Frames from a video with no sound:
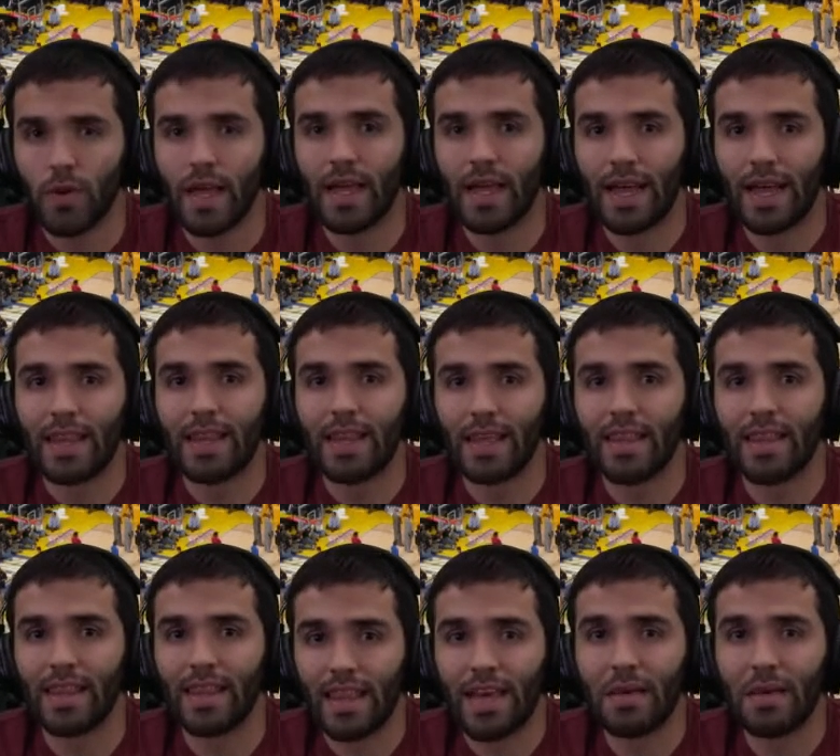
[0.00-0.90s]
And I
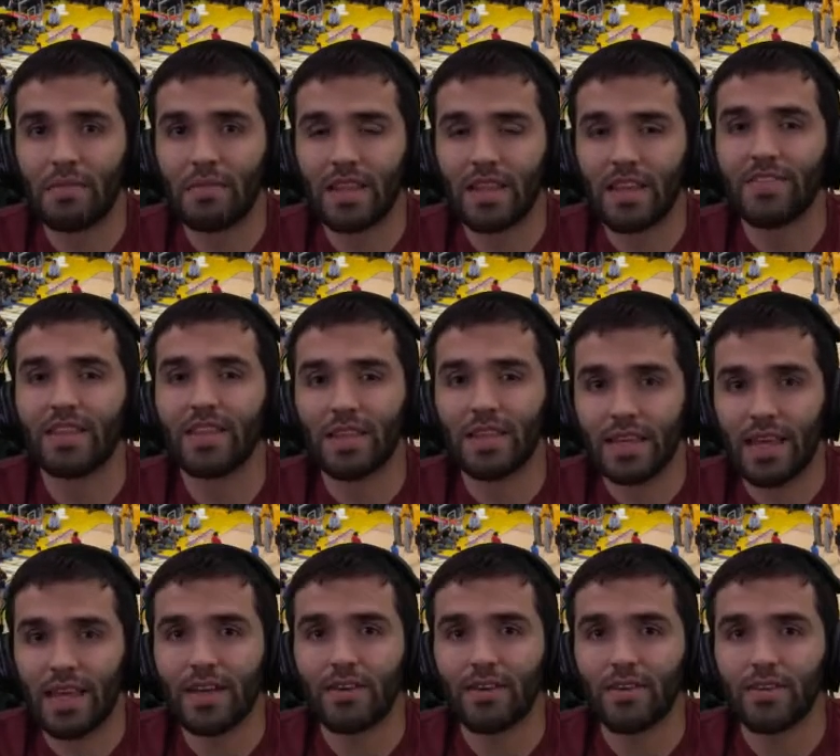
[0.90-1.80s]
think them leaving the
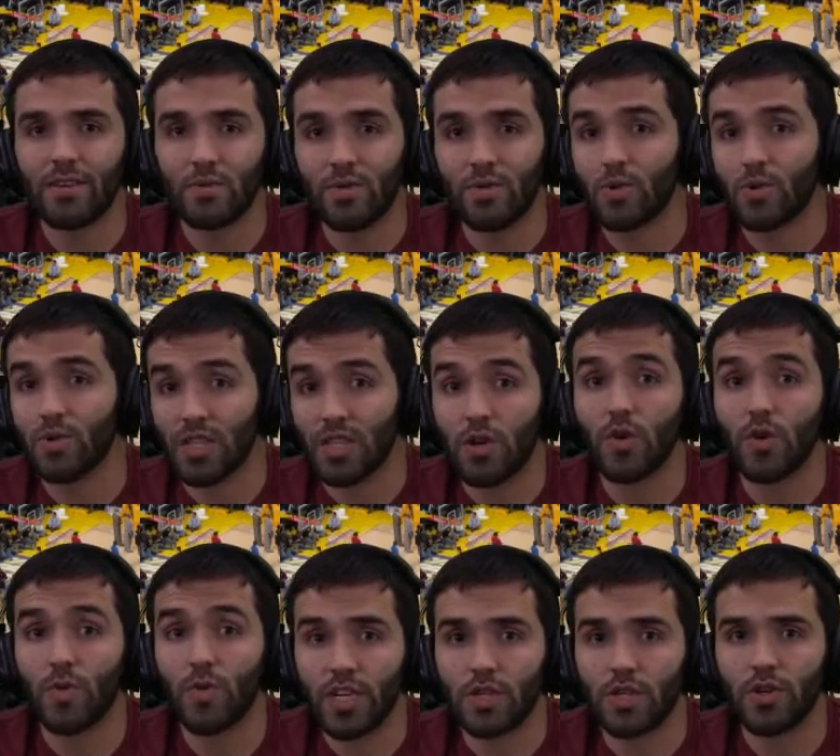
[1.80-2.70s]
Lakers, which was their
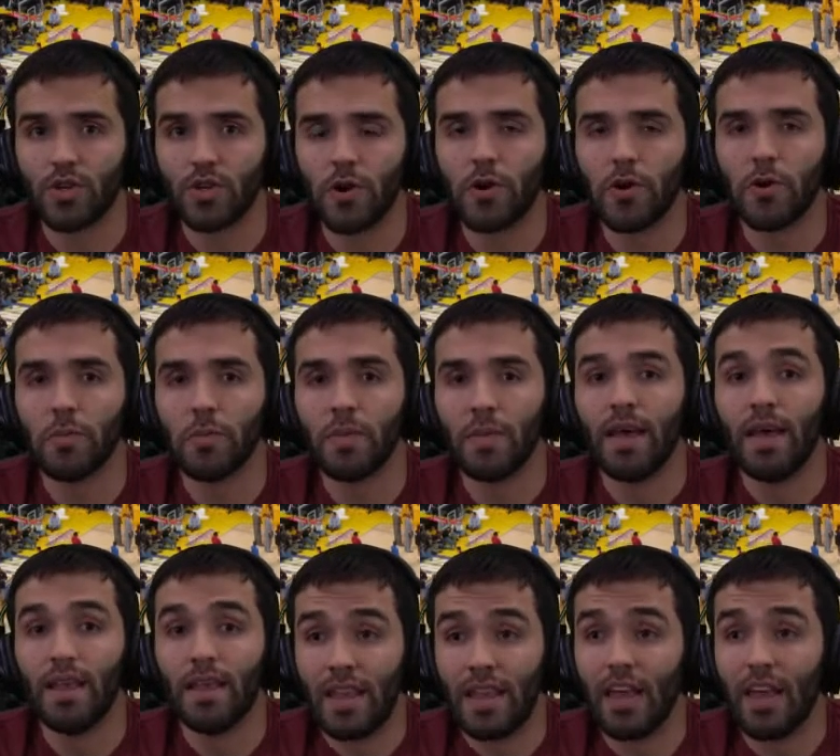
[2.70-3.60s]
original home,
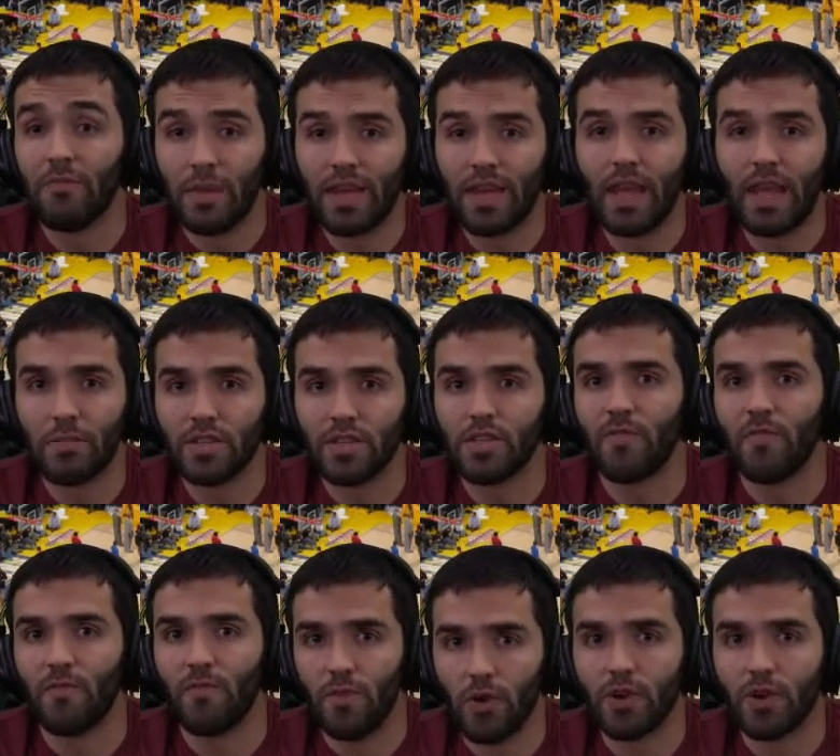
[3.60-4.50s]
they've been able to
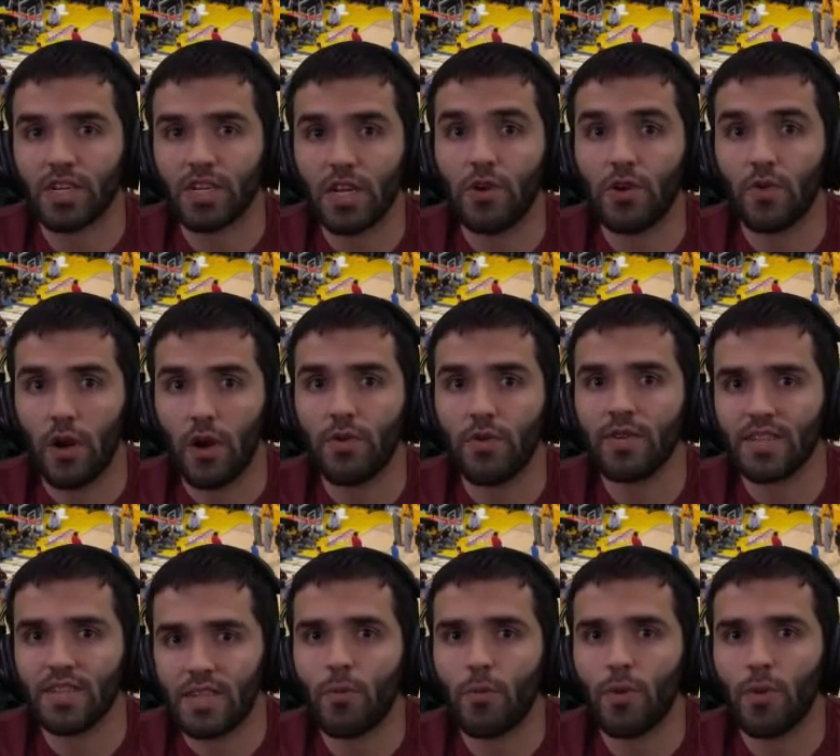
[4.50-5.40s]
flourish and grow it
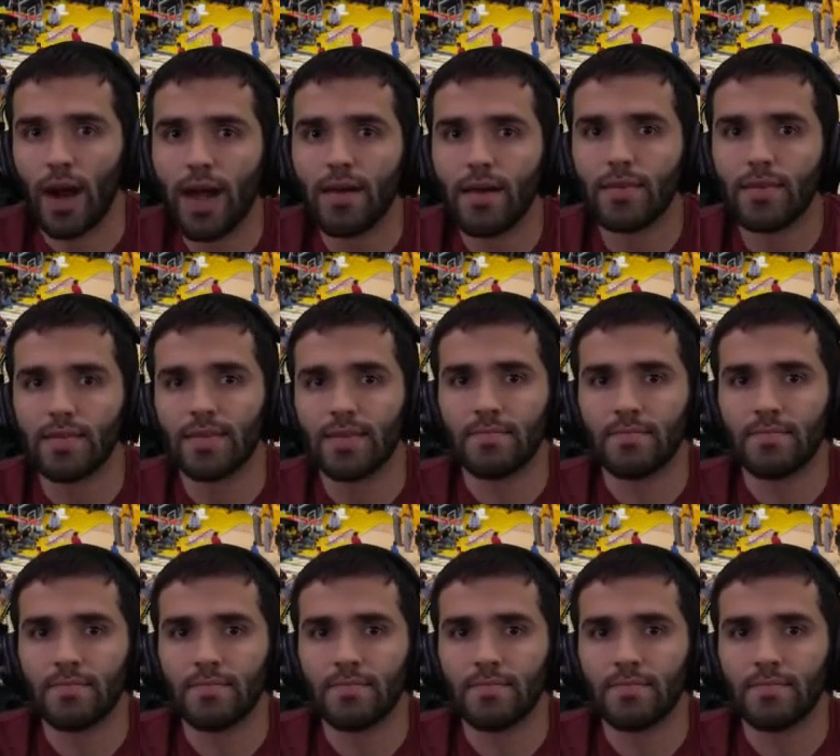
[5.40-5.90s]
somewhere else.